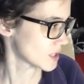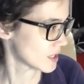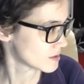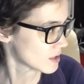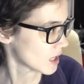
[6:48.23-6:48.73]

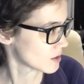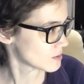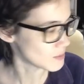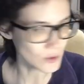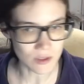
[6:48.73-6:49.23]
and
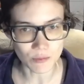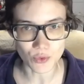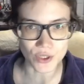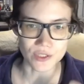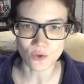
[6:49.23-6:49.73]
it was a
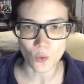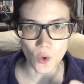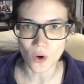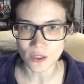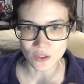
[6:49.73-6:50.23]
brisk walk,